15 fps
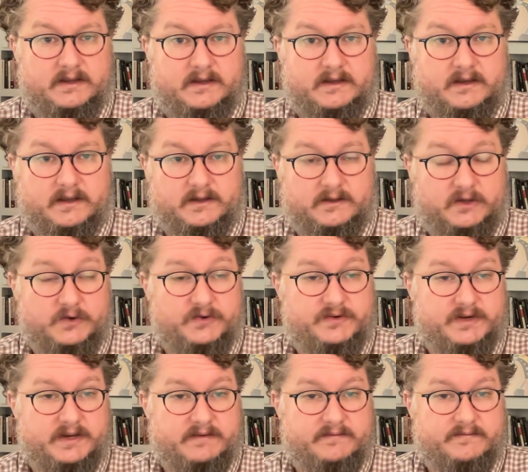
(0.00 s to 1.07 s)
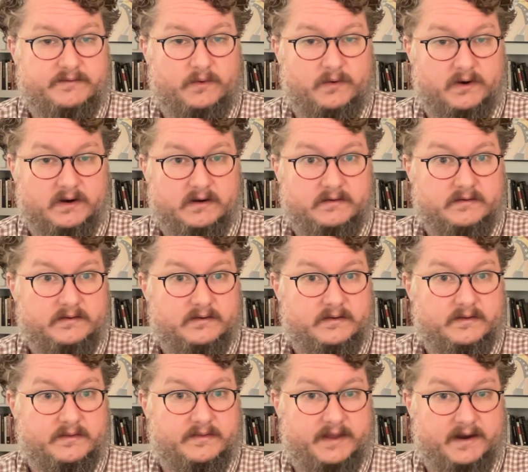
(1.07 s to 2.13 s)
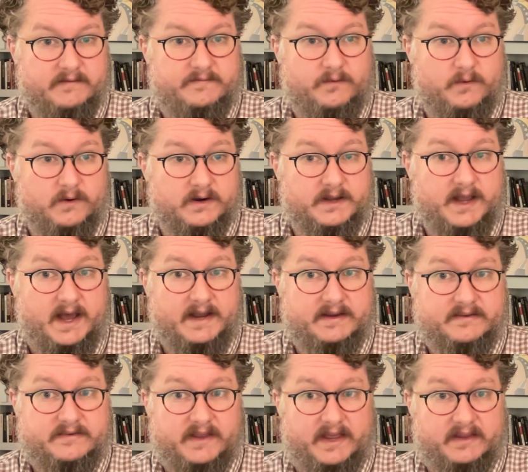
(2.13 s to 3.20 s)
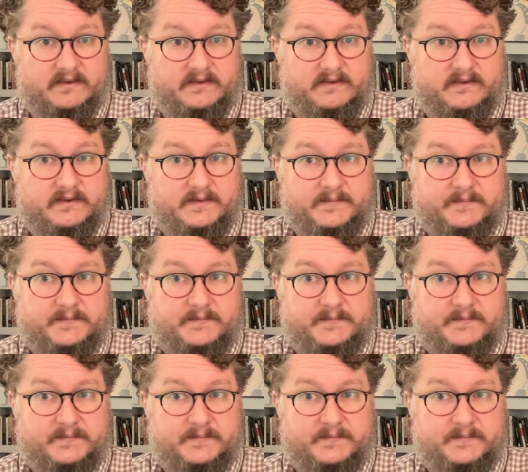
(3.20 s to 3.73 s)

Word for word: Conclusion four, therefore God exists.